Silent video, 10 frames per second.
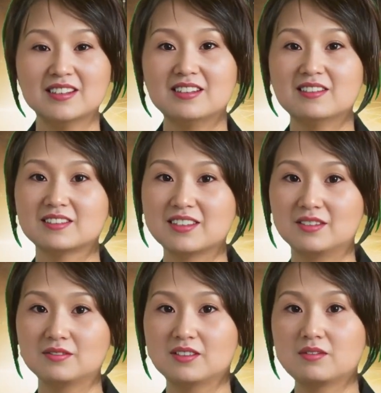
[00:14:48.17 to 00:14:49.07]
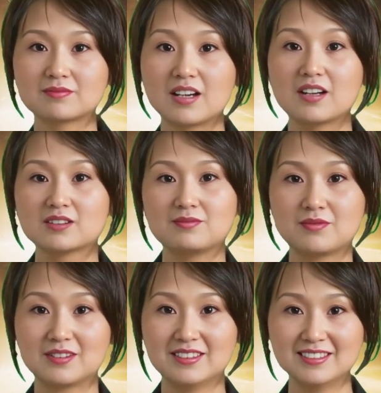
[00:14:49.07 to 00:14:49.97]
as the government can
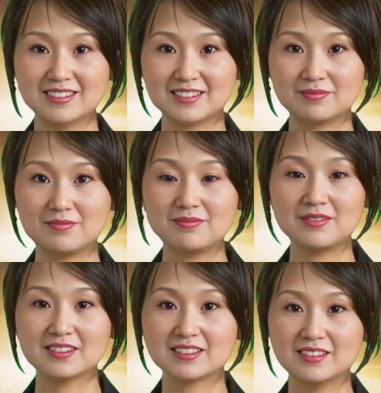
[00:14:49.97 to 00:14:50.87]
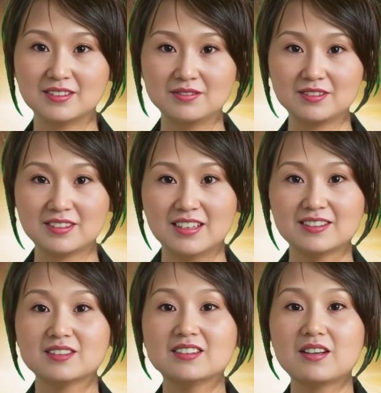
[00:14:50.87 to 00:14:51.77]
monitor the transfer of funds through the
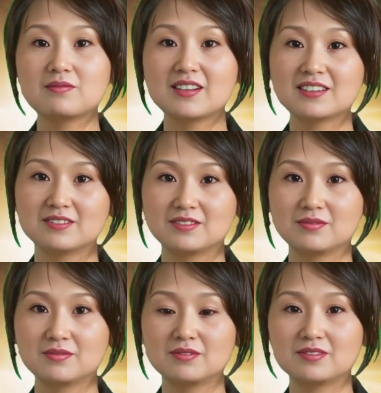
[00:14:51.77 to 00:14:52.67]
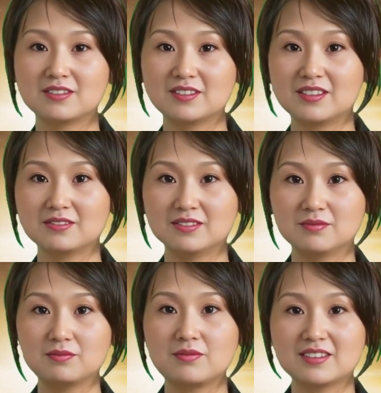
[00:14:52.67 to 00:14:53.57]
anti-money laundering law.
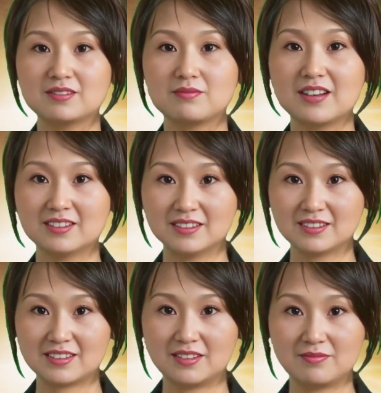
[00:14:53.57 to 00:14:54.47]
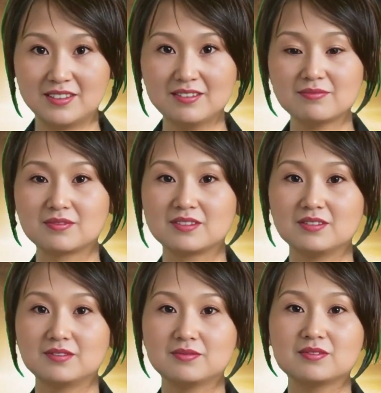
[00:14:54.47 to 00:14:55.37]
News Report
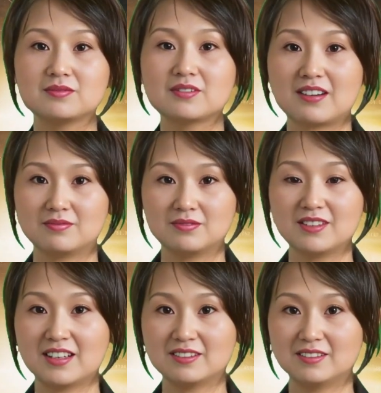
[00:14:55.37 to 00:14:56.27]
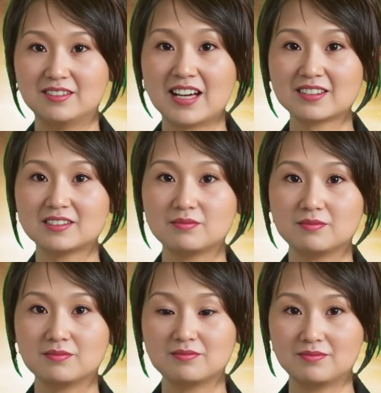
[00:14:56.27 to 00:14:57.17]
11. In the evening of
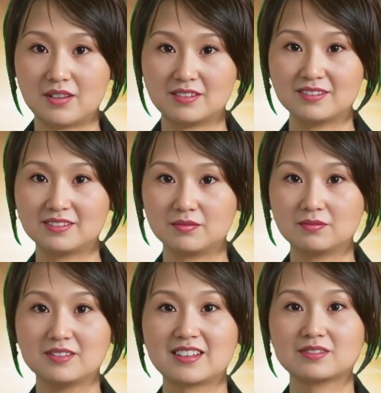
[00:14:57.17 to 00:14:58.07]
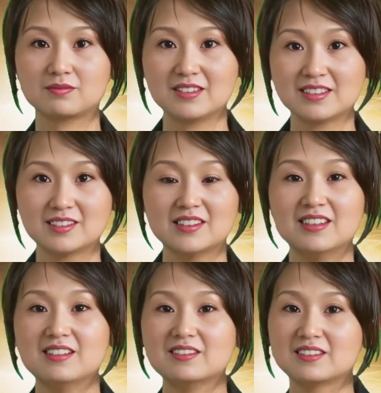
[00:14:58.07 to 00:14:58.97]
April 22, a
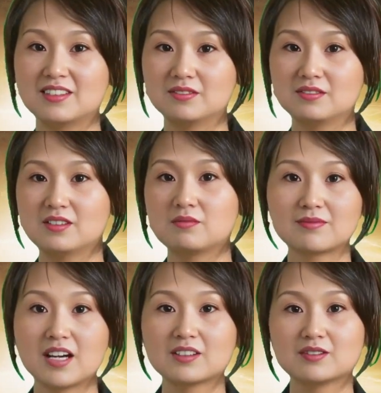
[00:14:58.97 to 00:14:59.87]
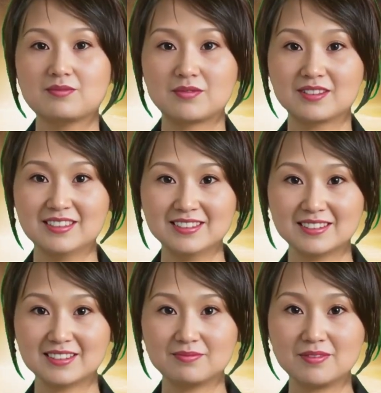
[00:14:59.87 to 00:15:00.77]
cargo ship collision occurred with the
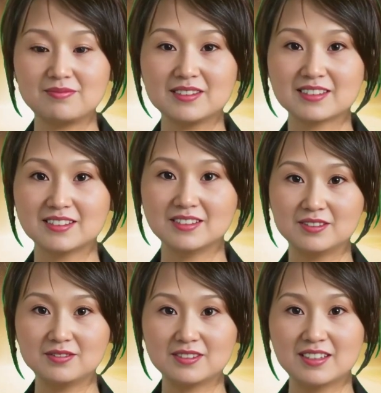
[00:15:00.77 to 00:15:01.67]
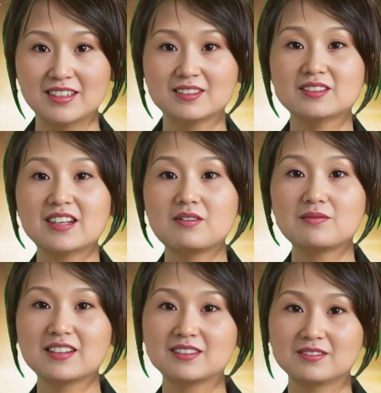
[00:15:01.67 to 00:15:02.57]
Zhujiang Bridge Foshan
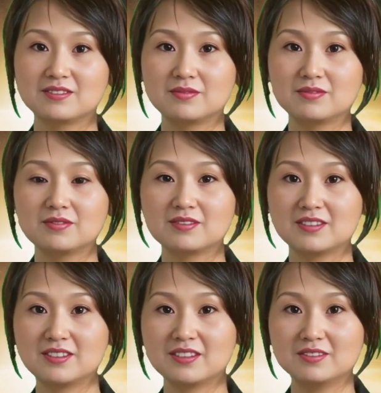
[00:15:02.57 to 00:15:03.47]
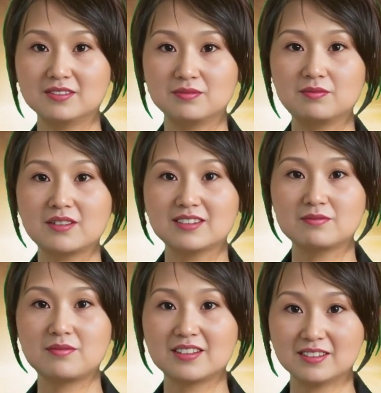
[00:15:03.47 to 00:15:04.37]
City, Guangdong Province.
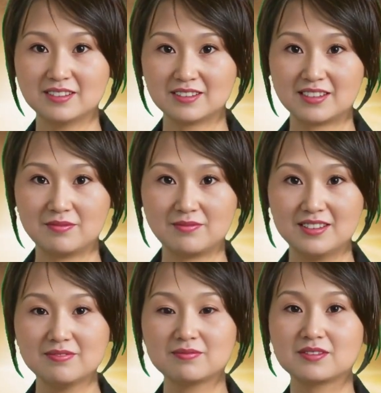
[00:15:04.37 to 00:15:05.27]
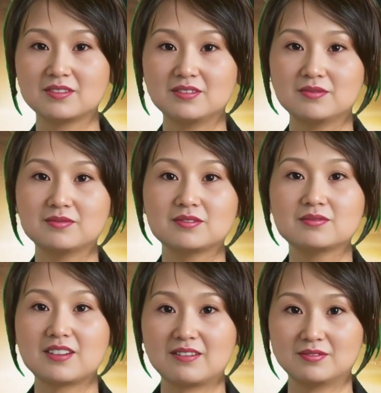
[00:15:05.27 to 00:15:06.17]
It is reported that
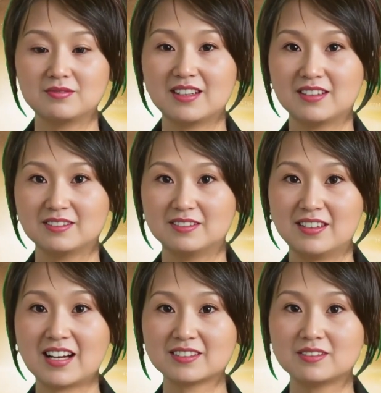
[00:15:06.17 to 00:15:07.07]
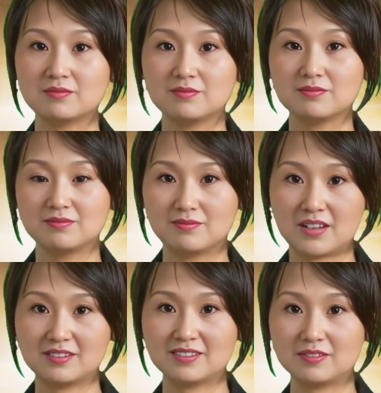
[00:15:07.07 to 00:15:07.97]
the cargo ship sank after hitting
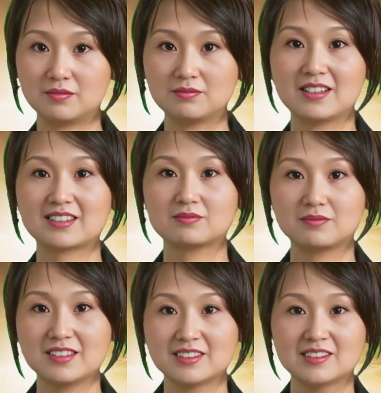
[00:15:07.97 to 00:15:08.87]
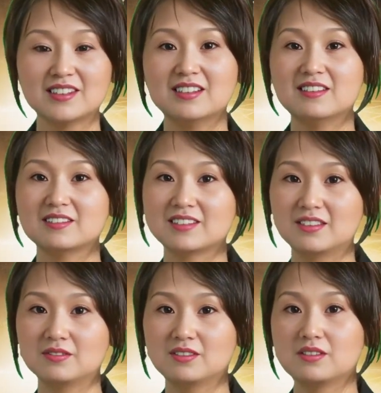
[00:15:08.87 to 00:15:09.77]
the pier of the Zhujiang Bridge,
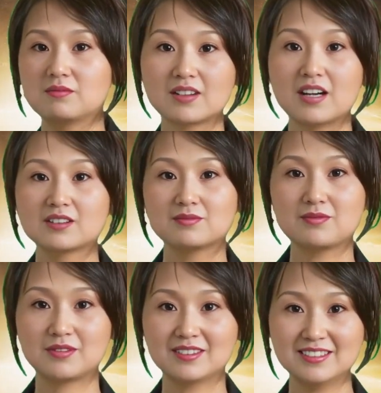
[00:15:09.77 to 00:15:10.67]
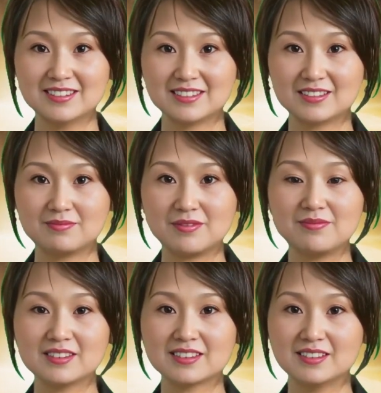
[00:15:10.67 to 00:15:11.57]
with a total of 11 crew
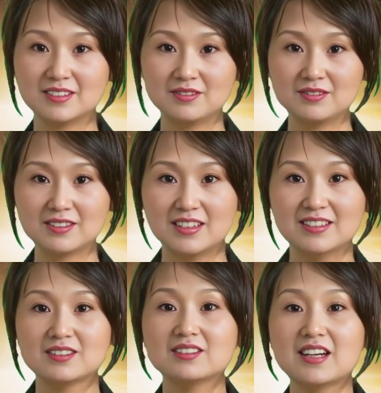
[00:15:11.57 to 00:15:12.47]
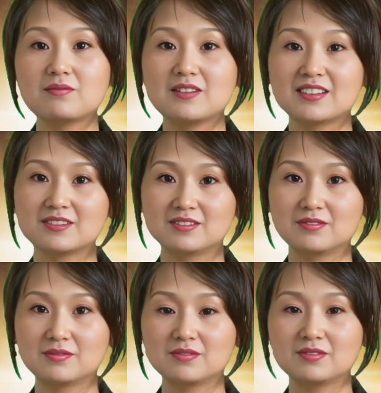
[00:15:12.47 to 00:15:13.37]
members on board, of which 7 were
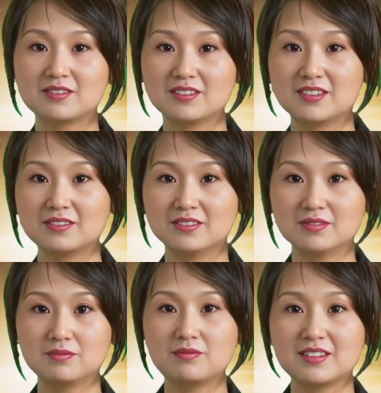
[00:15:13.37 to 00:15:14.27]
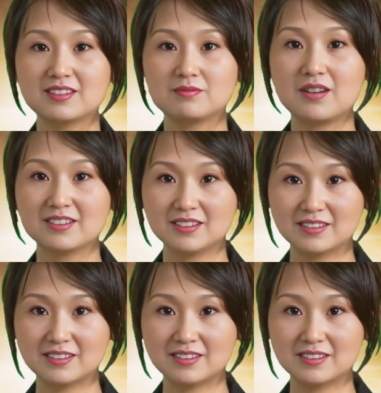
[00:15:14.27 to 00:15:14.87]
rescued and 4 are missing.